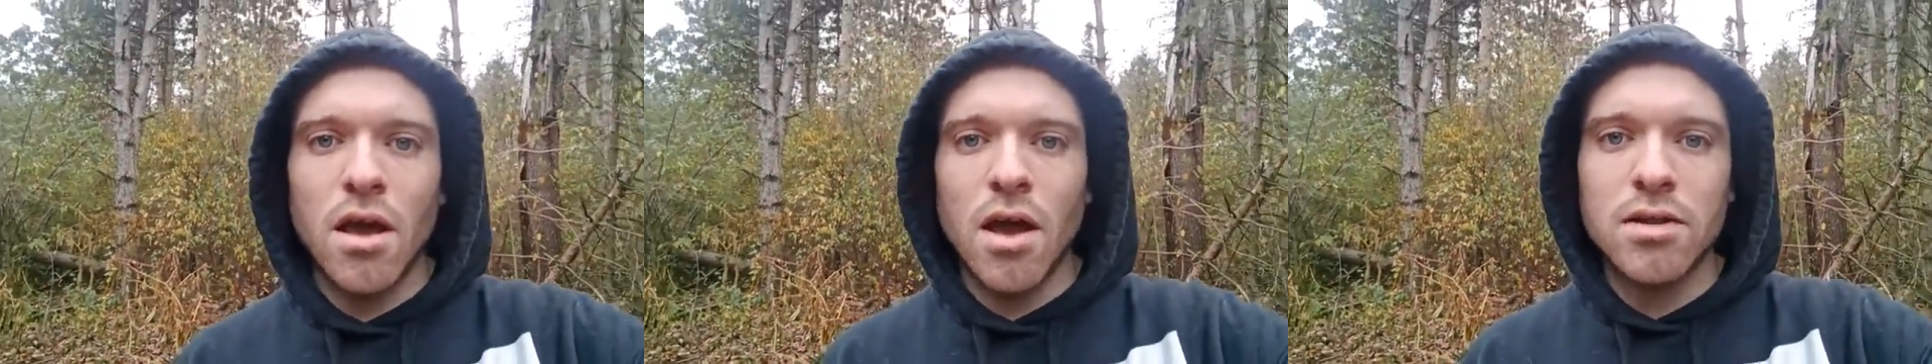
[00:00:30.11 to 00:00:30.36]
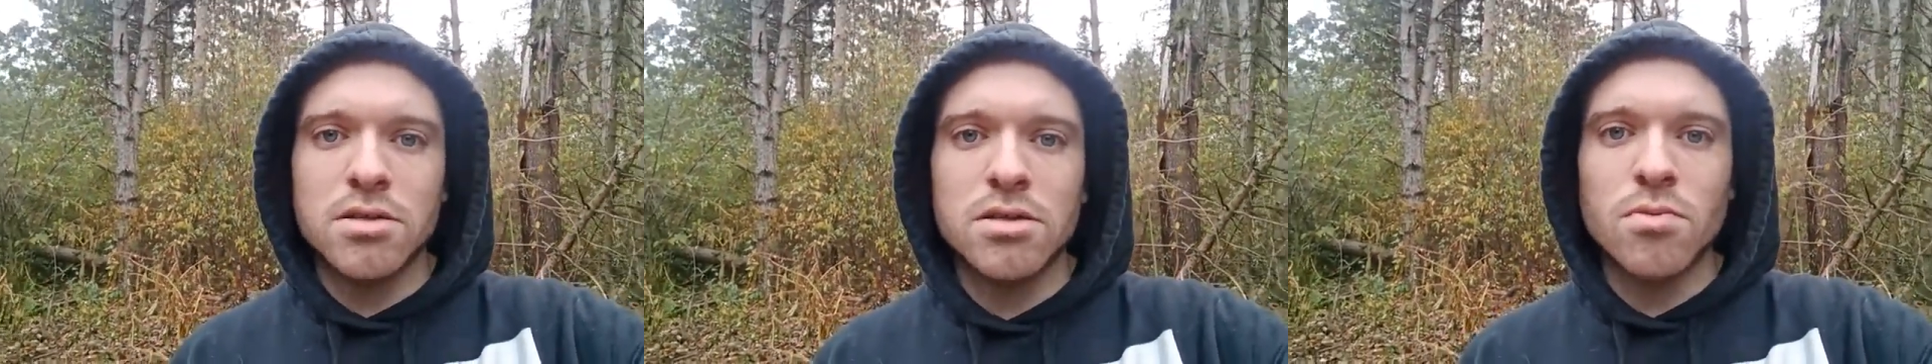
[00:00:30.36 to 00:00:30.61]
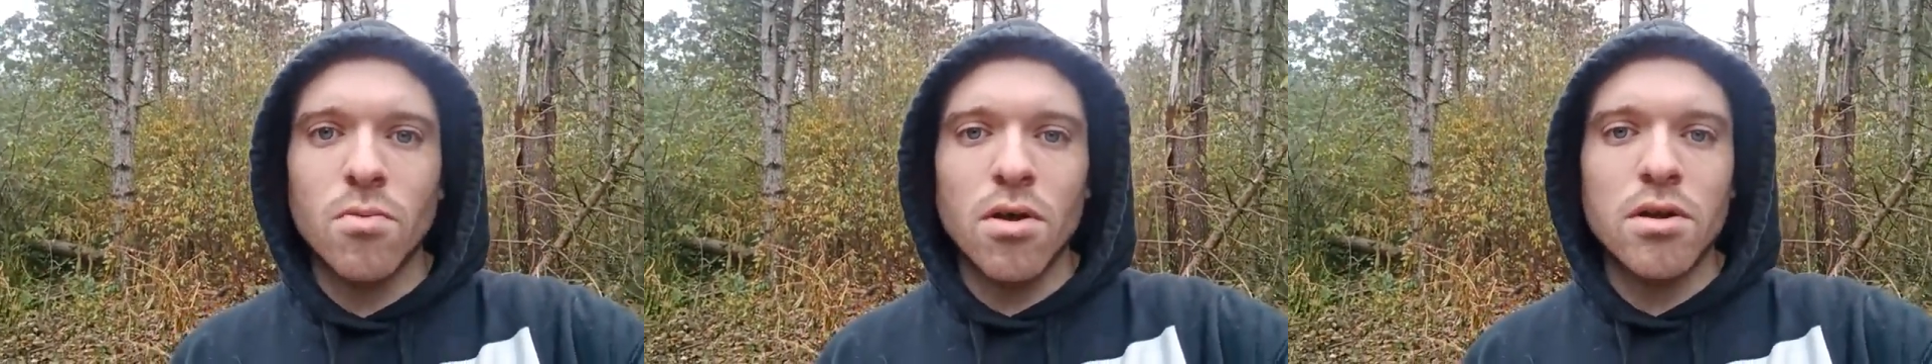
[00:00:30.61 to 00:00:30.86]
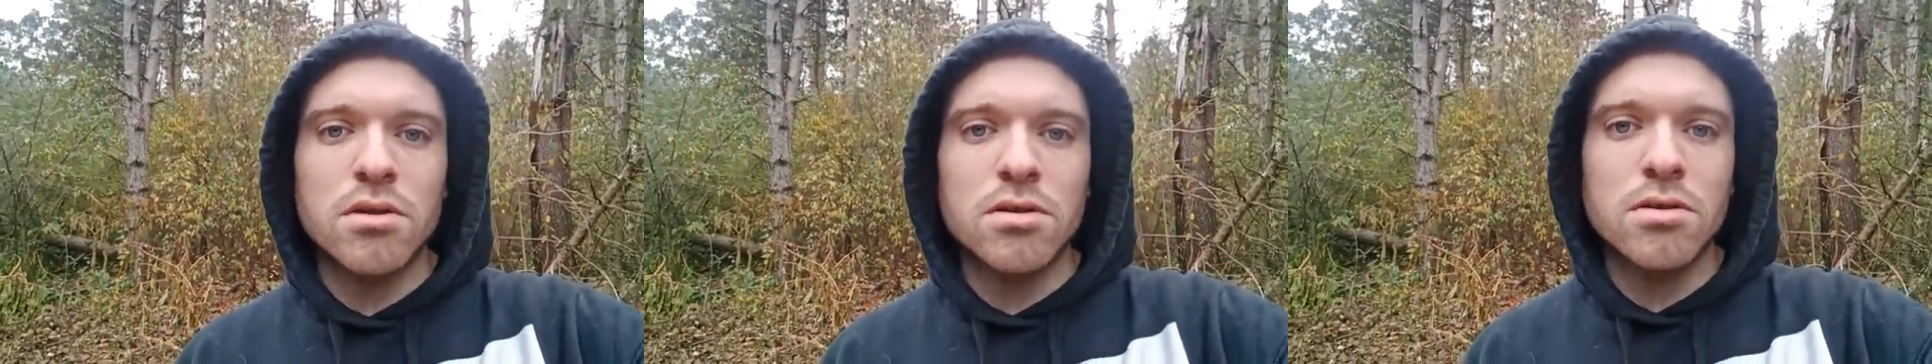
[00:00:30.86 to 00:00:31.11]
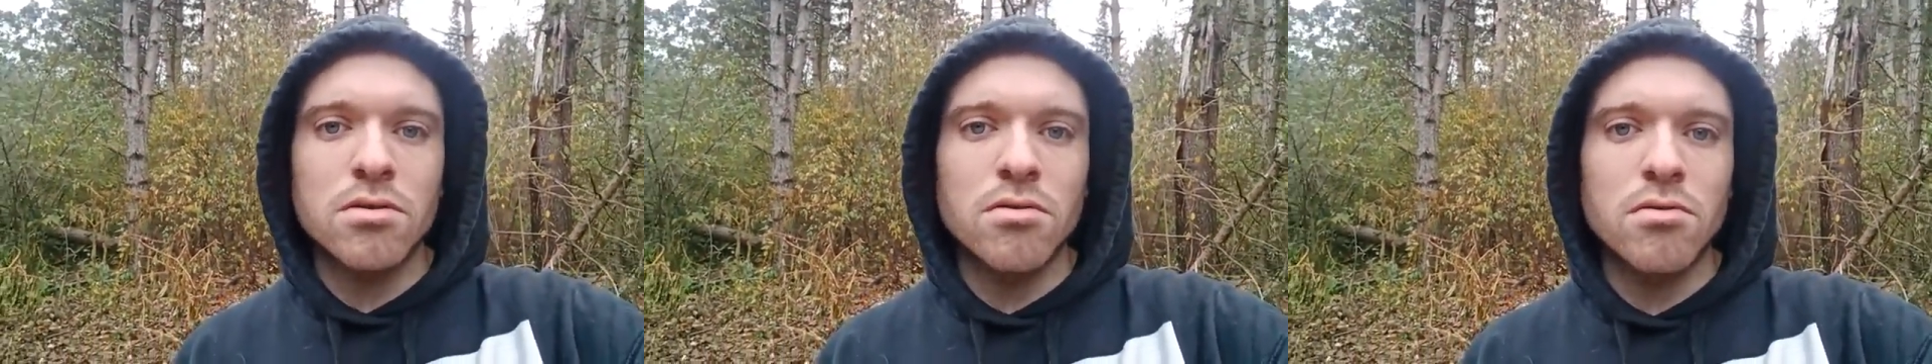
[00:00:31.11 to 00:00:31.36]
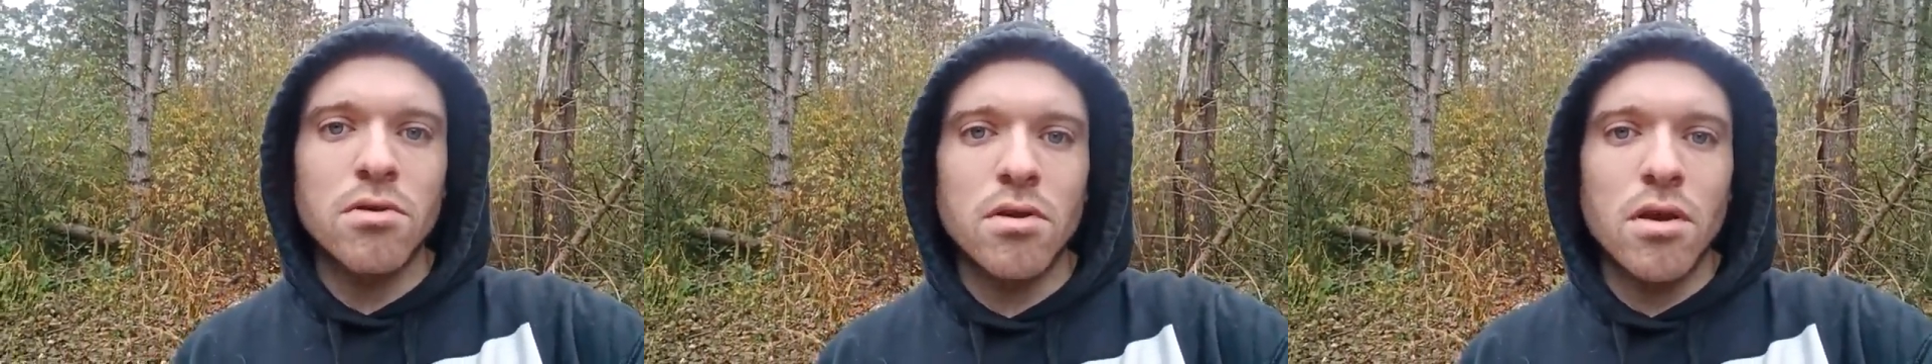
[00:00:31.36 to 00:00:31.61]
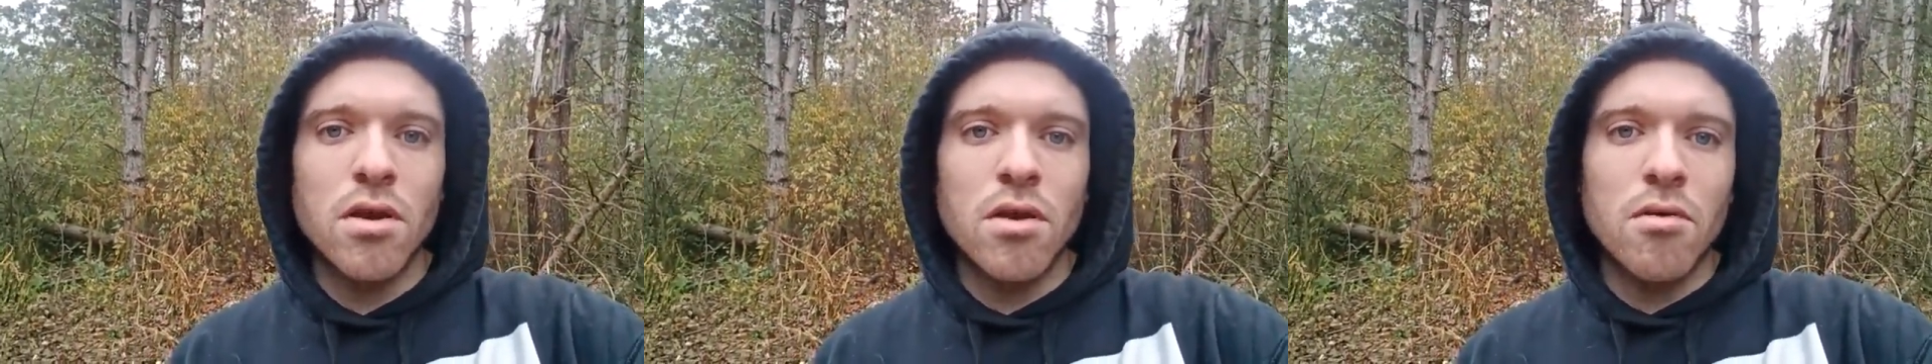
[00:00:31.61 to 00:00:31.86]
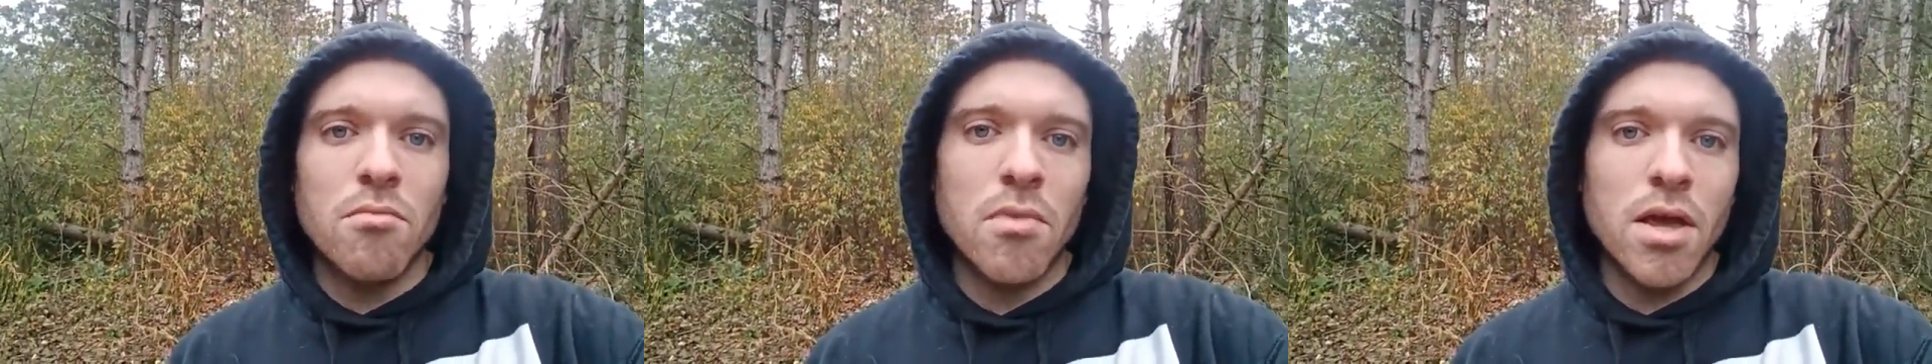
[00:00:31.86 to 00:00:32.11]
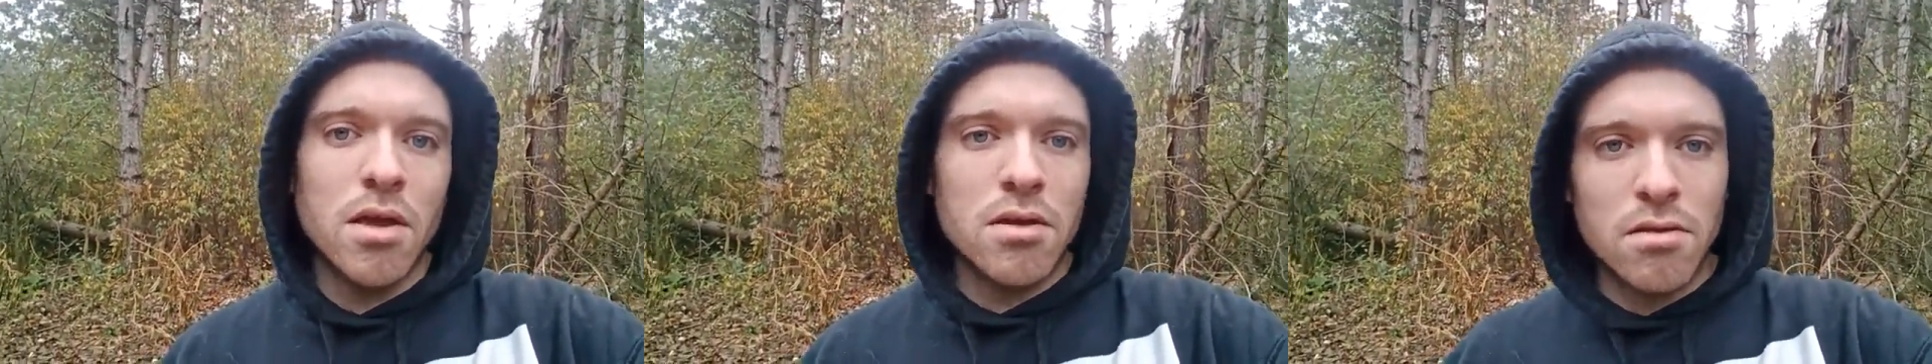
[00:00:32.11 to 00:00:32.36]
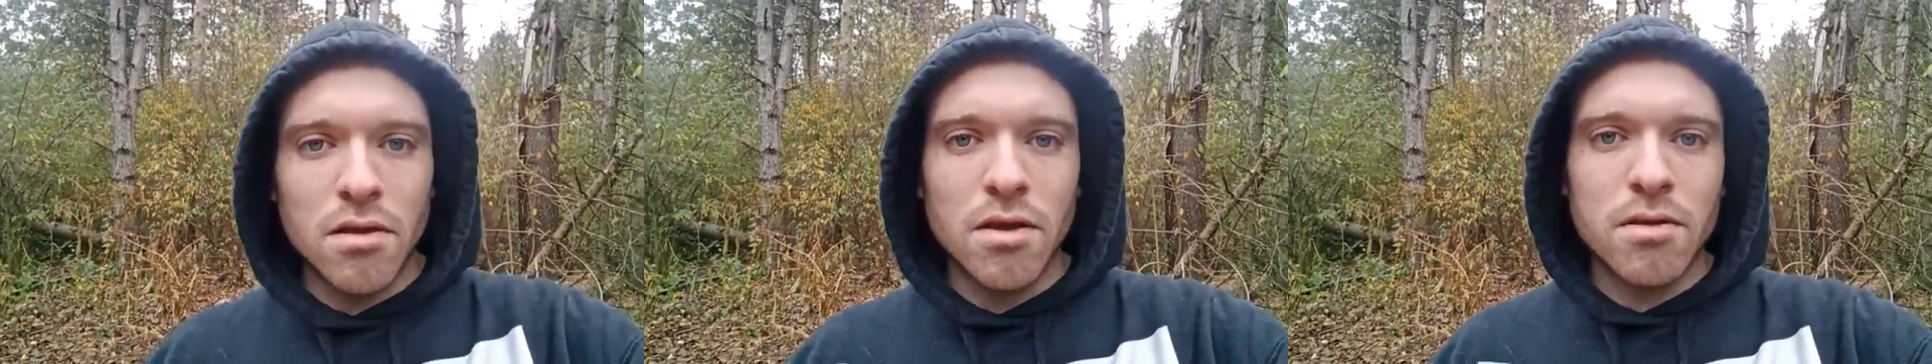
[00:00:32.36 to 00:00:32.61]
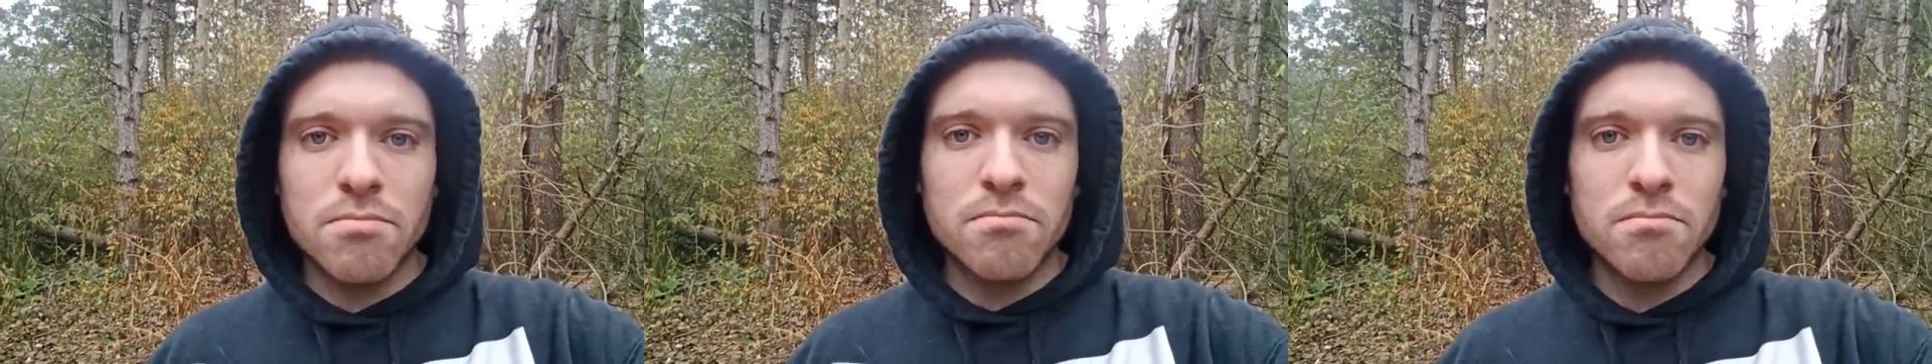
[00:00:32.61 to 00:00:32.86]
I just wanted to make like